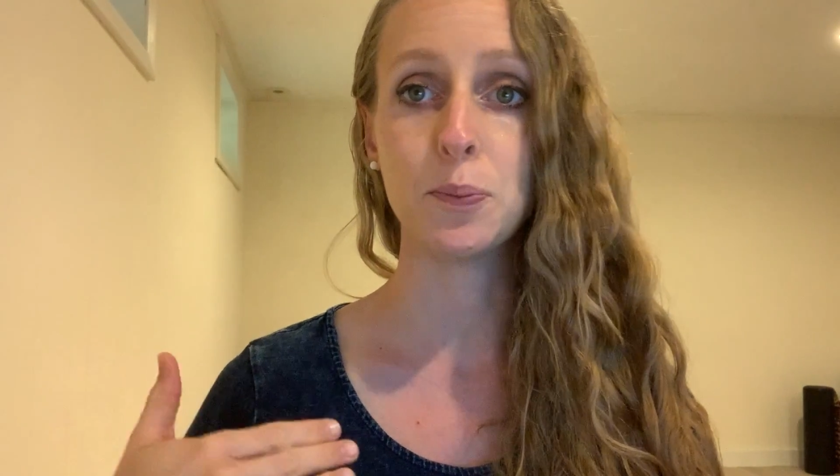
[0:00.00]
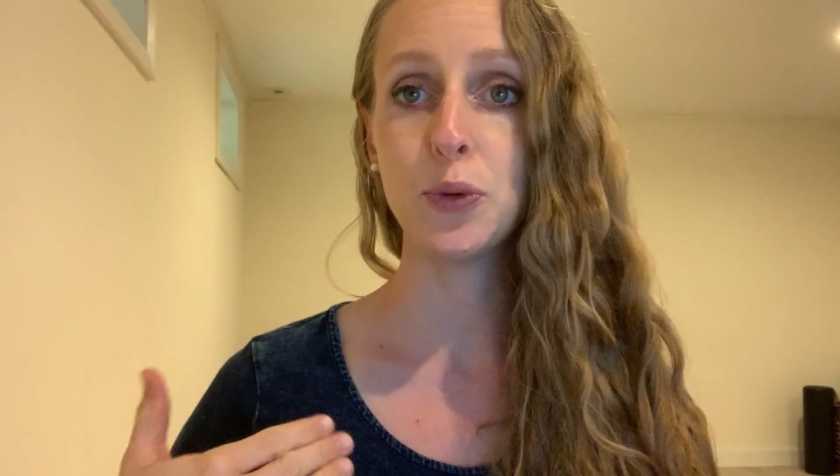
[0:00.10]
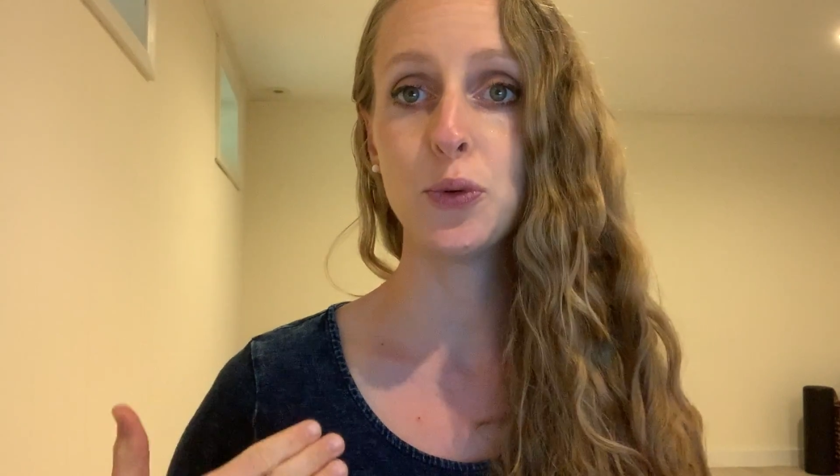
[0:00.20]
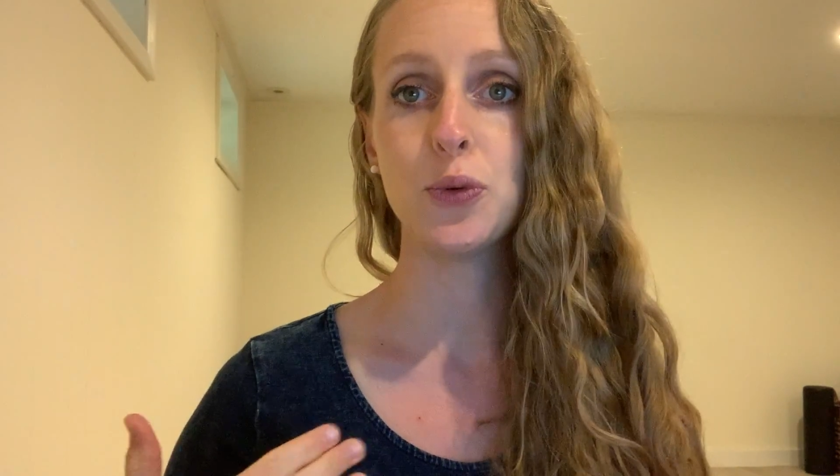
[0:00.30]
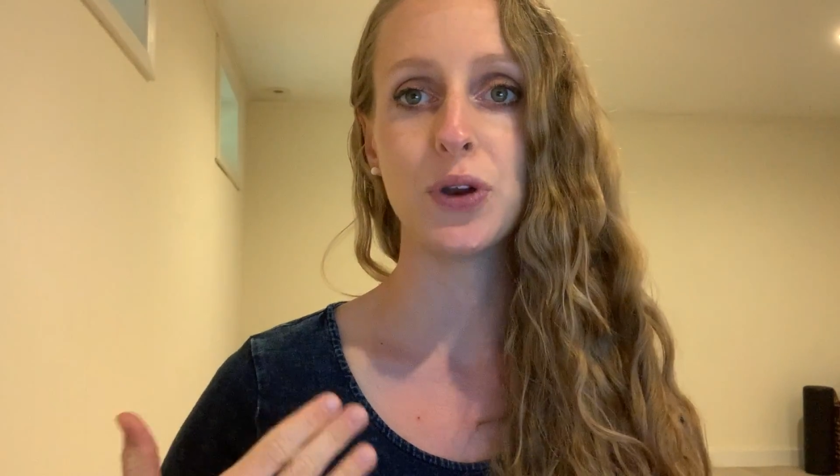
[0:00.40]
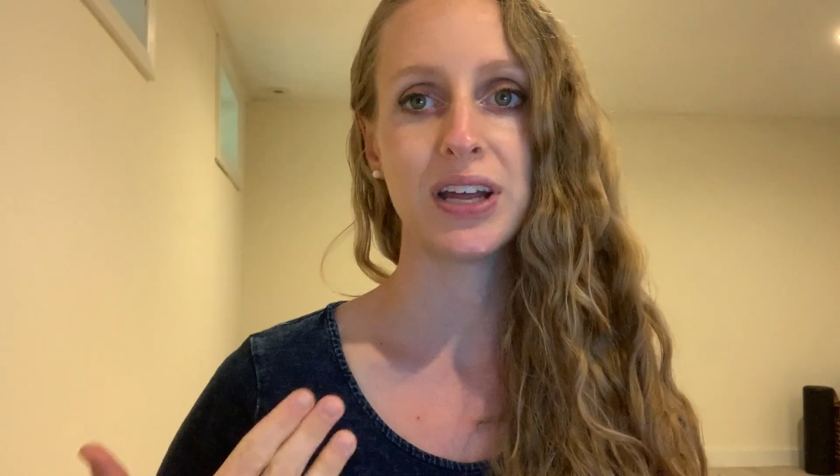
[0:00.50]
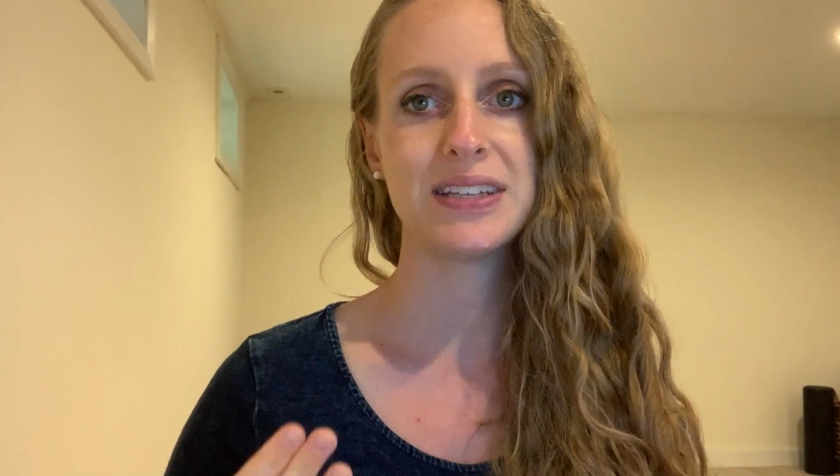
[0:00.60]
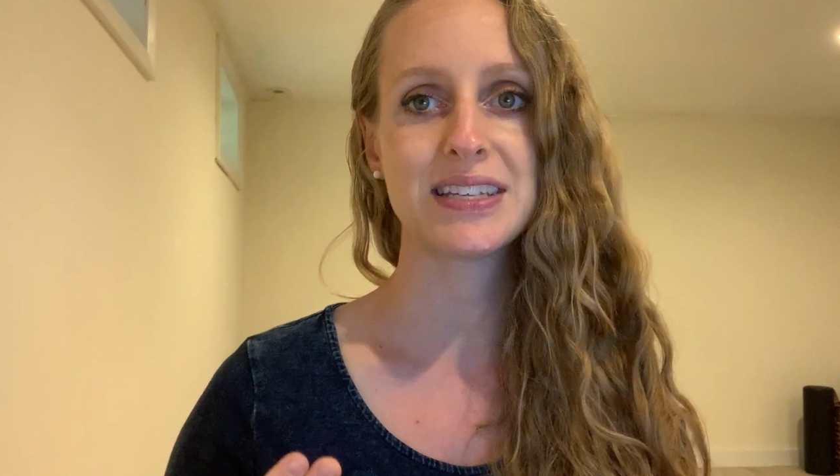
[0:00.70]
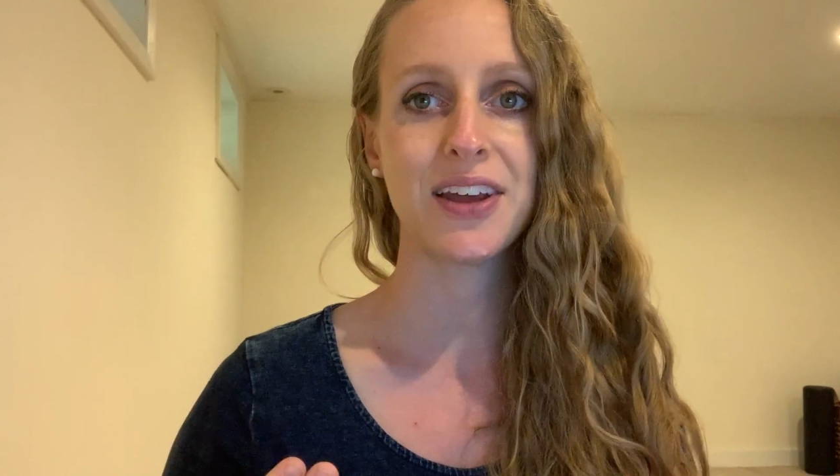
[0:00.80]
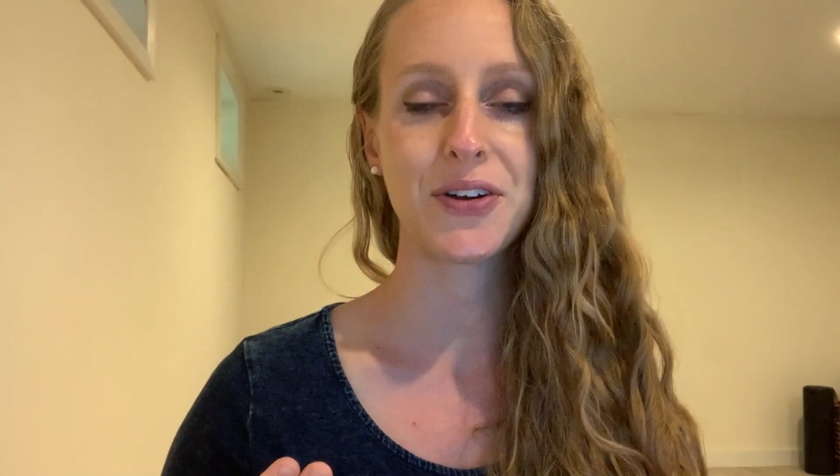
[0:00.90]
mood,
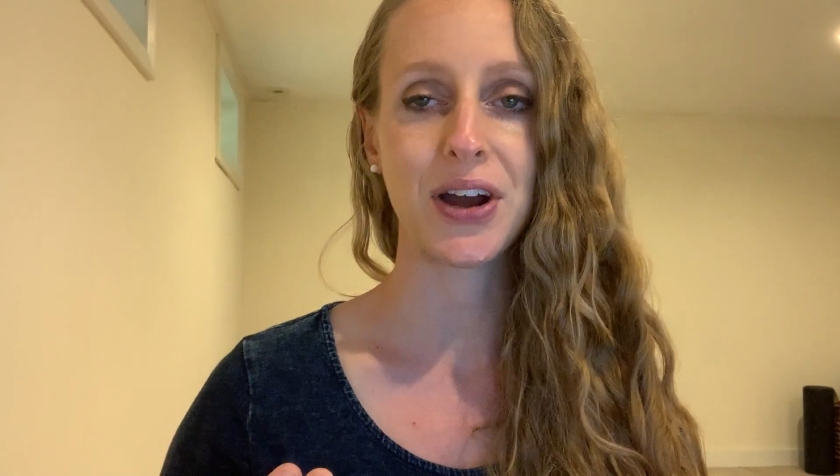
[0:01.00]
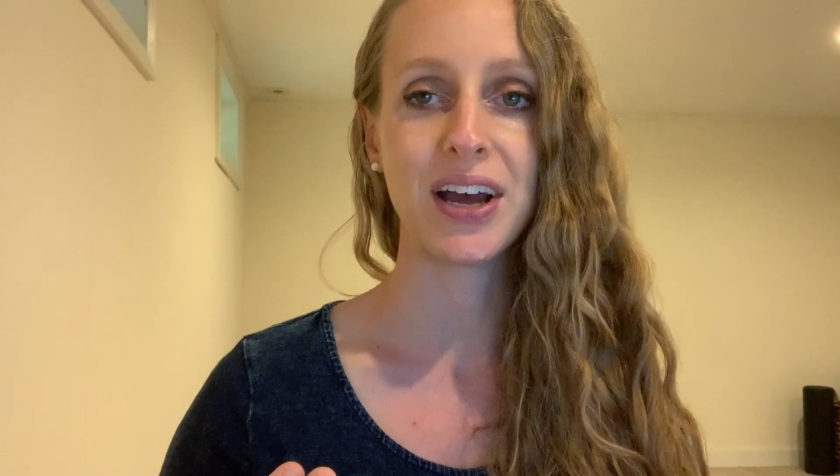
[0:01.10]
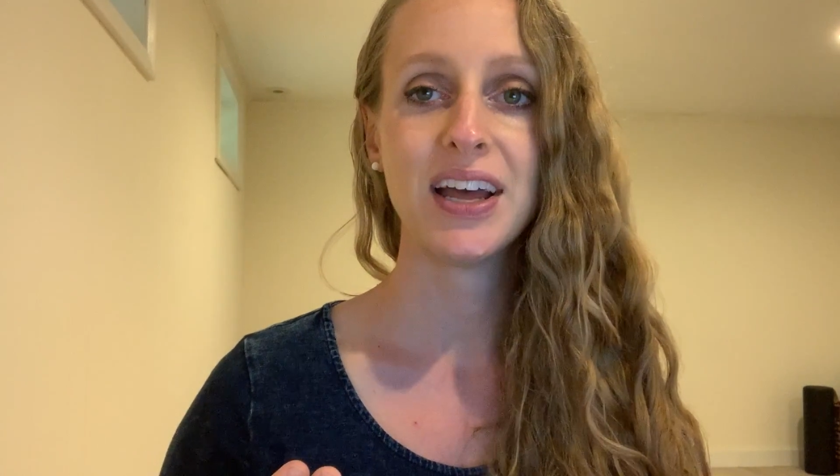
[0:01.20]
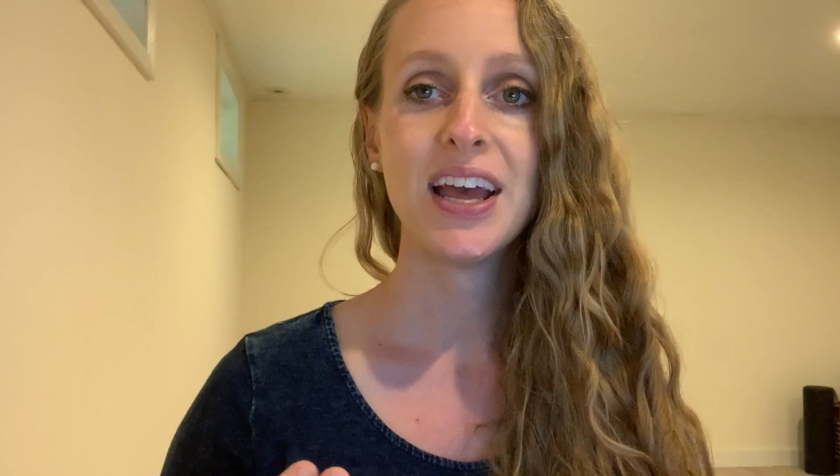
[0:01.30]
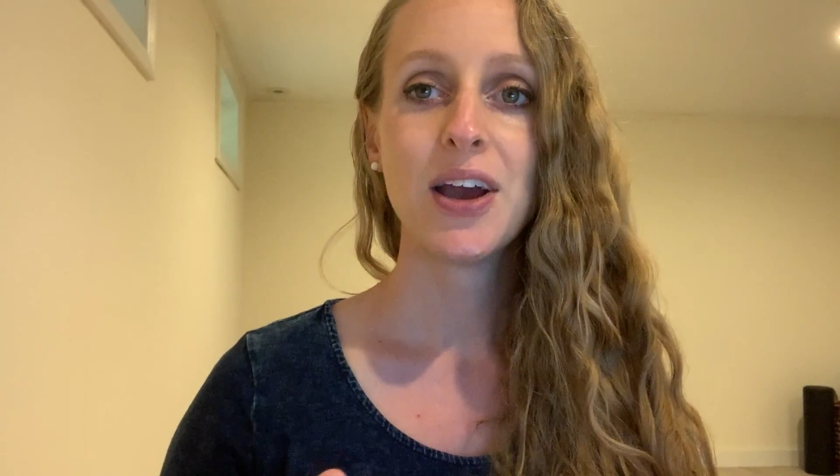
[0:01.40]
etc.,